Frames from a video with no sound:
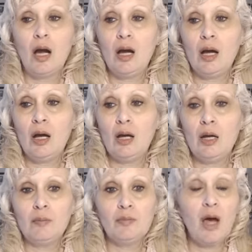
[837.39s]

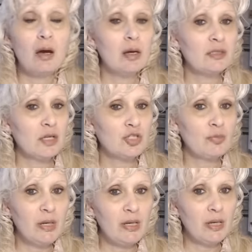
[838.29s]
I'm not on
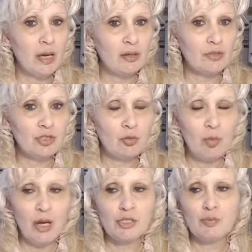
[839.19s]
social media ever so
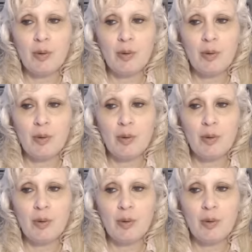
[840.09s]
much,